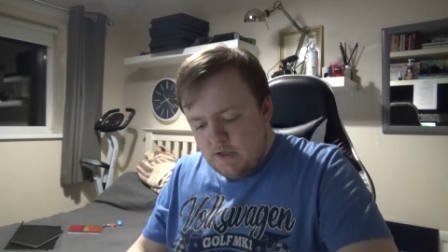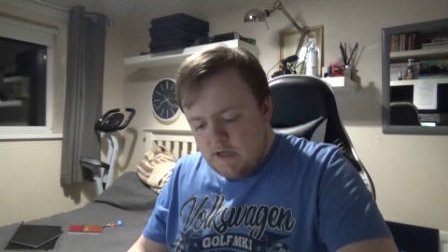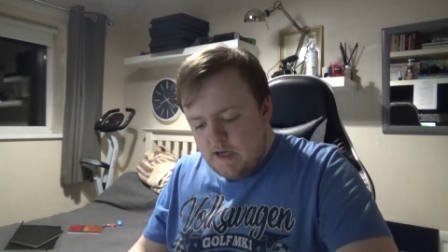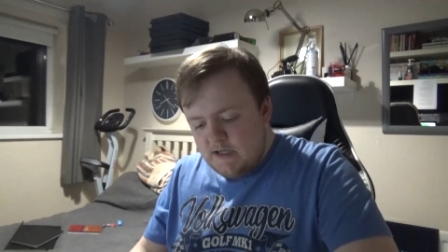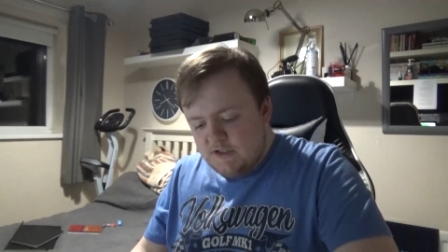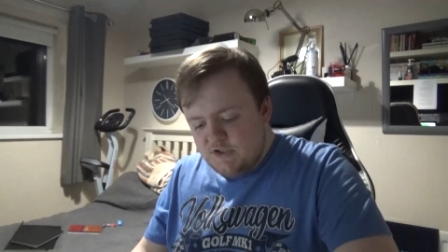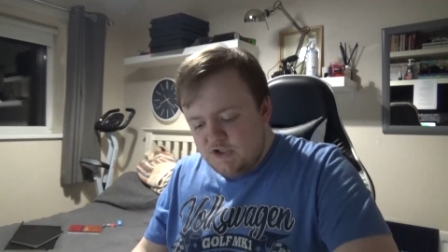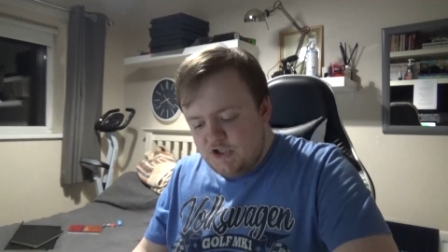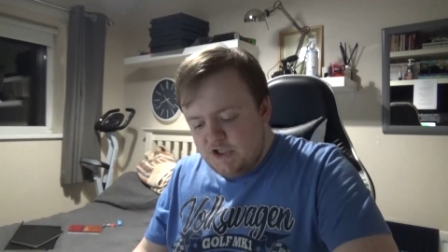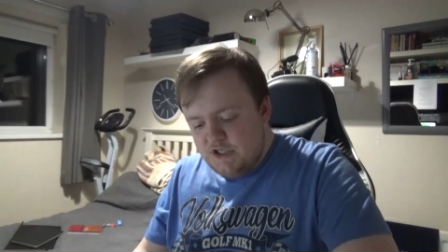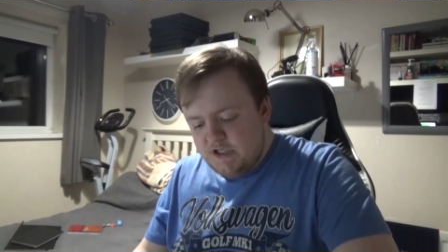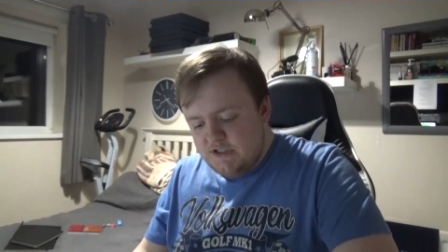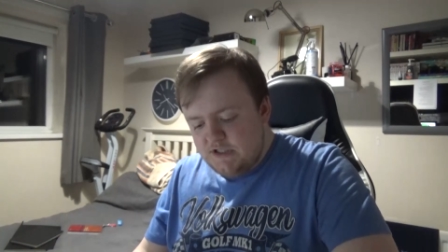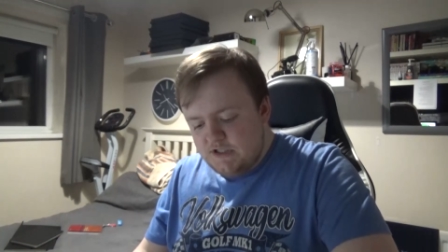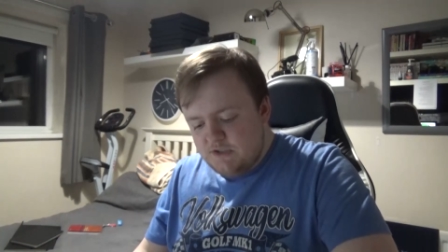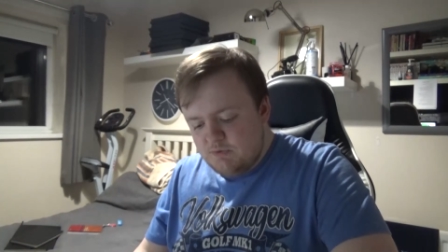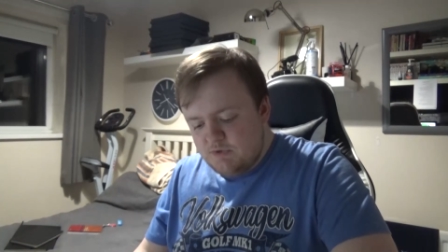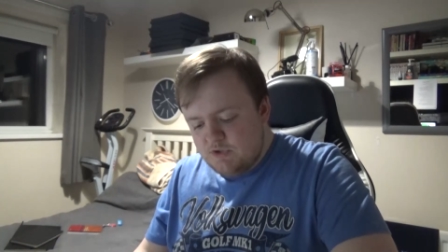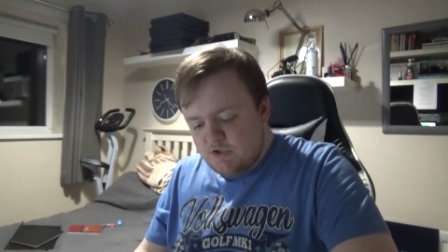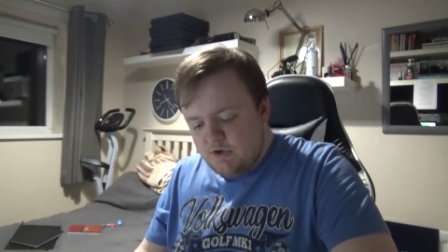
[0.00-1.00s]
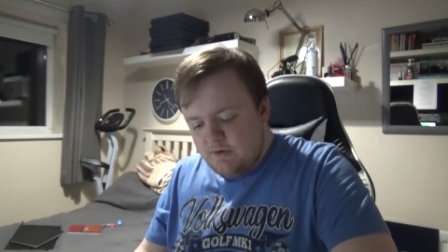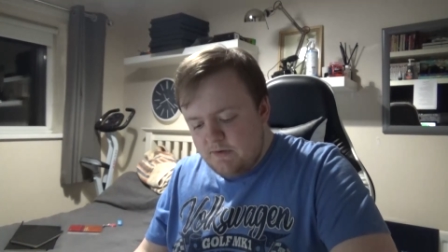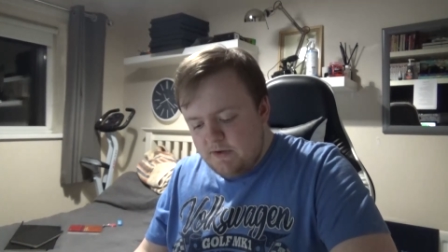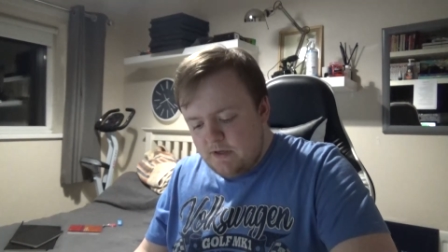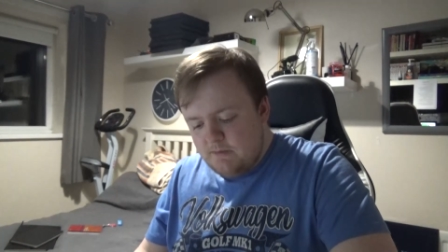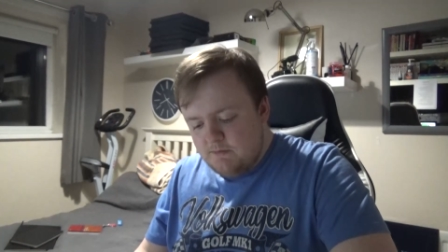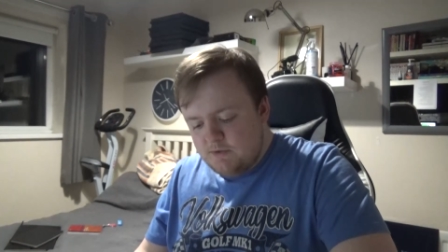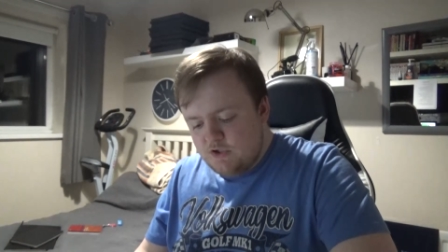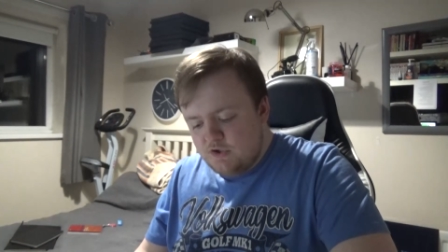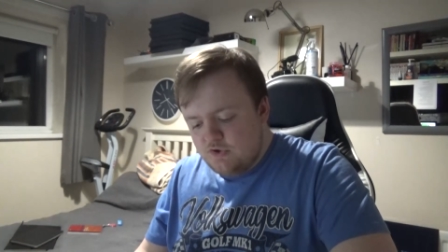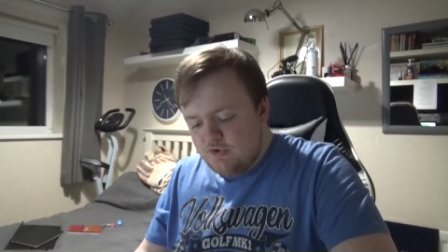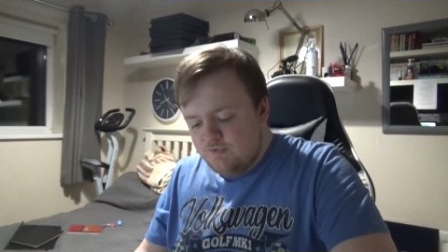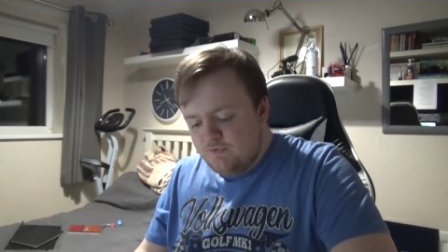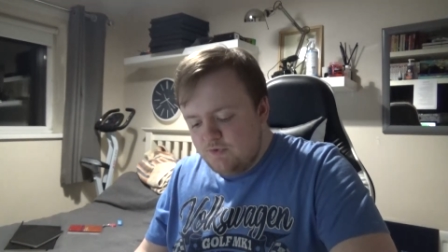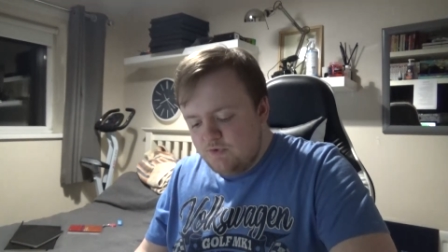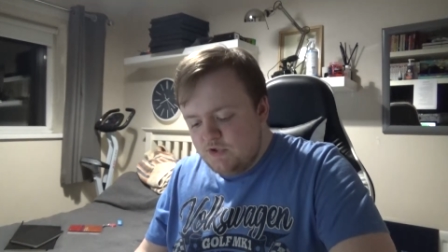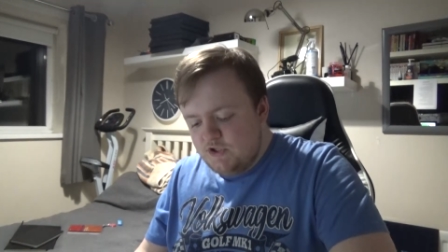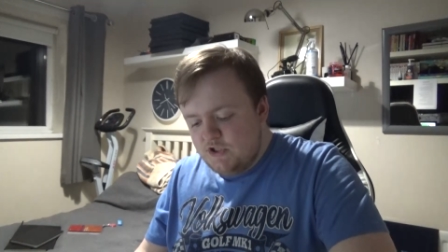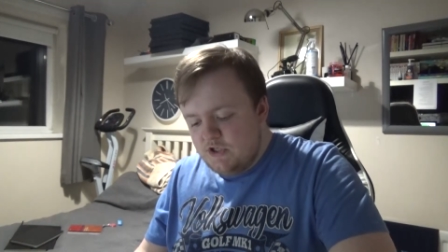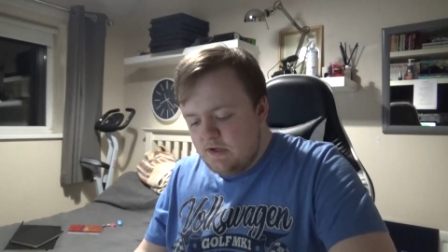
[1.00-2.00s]
As Jesus was going up to
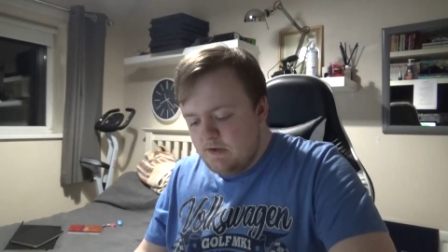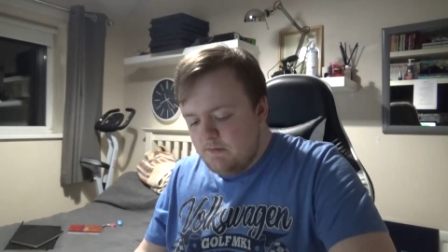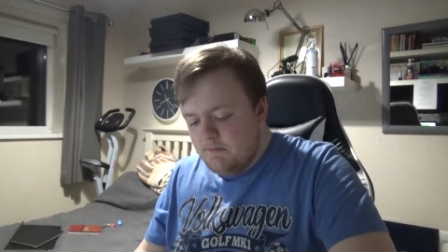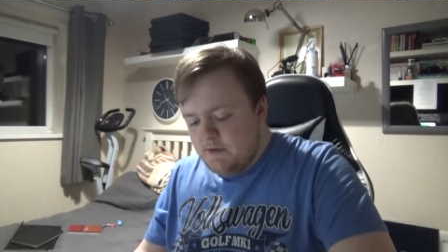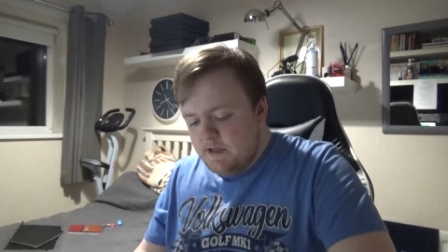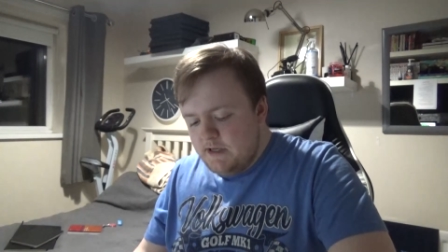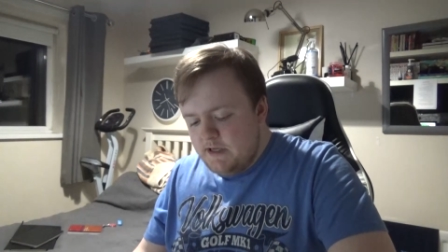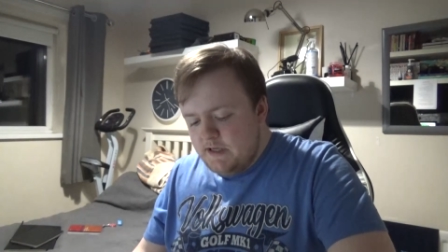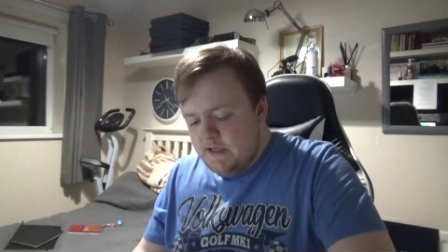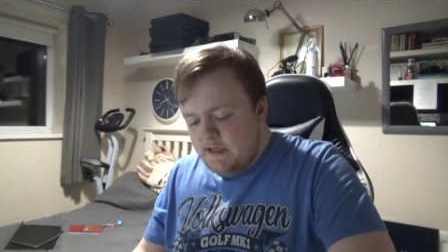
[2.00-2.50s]
Jerusalem,